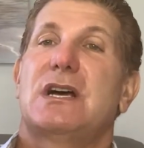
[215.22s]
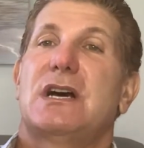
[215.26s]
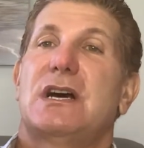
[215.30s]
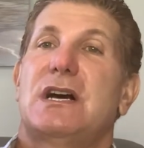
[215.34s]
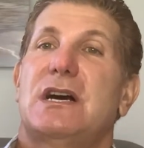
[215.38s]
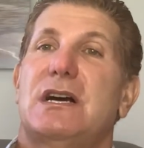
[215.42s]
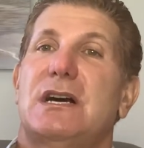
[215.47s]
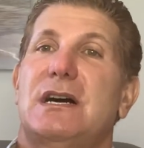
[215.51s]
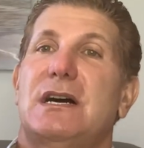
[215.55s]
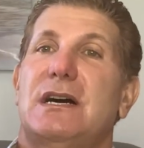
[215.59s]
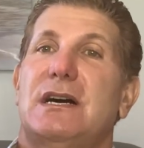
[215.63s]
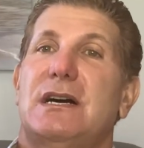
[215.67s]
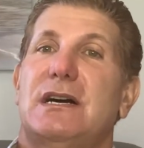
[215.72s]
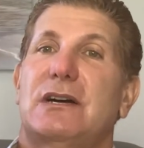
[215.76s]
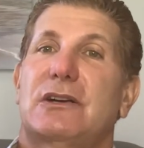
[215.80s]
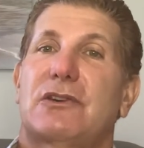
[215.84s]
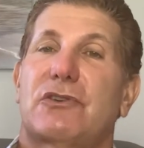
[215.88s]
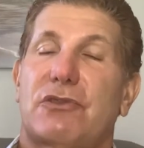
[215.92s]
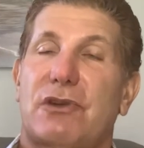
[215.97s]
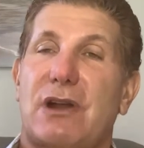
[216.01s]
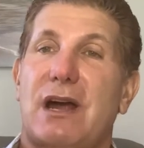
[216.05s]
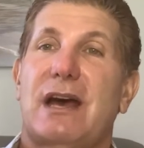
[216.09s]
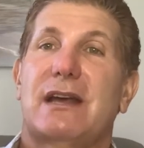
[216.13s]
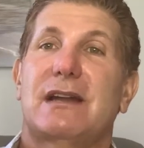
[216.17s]

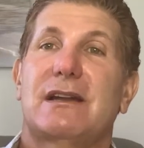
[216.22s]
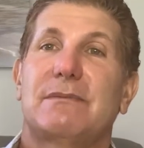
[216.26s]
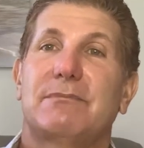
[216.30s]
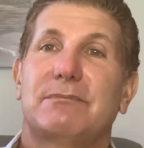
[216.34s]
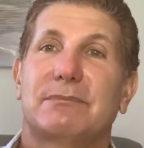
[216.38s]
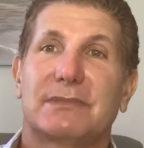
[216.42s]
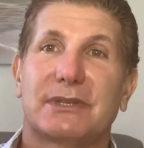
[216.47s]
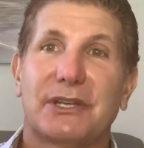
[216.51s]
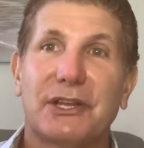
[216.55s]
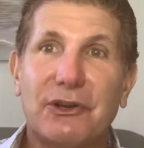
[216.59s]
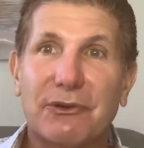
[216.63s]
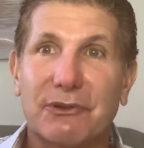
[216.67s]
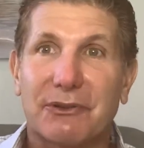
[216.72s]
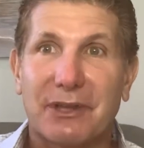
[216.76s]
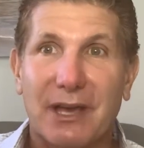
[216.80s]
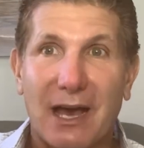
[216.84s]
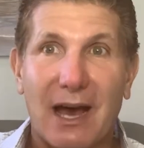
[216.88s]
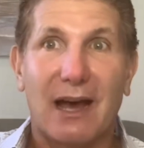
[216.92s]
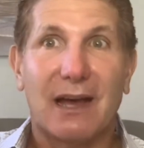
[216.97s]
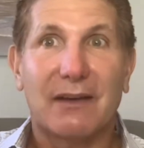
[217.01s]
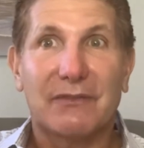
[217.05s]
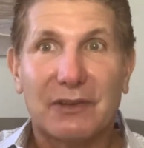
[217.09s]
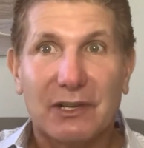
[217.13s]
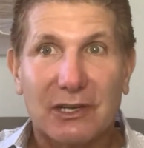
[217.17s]
kratom,
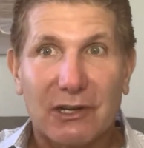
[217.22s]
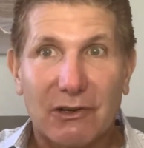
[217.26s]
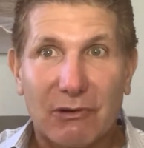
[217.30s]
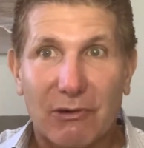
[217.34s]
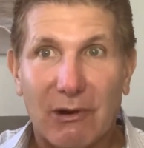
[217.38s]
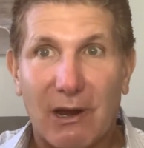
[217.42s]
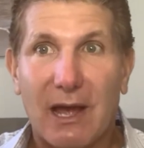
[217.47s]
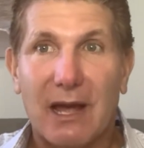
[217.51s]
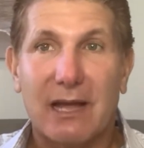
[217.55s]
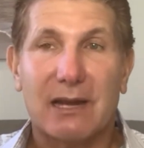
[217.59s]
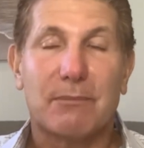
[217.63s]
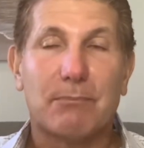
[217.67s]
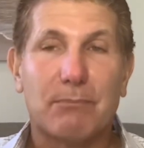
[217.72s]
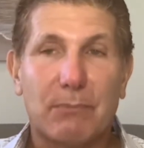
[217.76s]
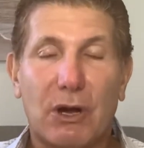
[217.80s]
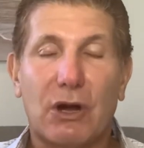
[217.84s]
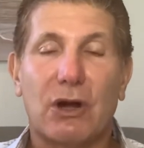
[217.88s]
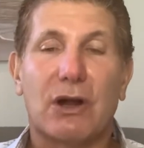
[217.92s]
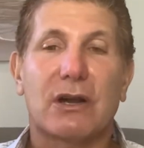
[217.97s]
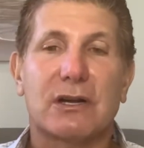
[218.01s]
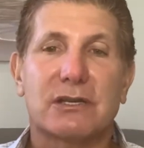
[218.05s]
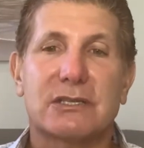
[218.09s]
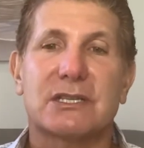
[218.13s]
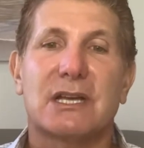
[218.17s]
kava kratom
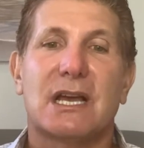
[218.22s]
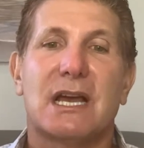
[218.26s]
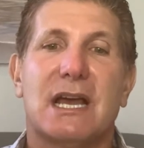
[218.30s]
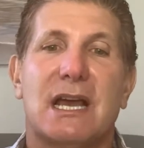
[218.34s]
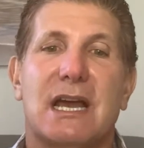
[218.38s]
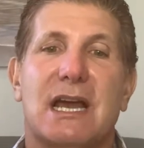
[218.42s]
bars.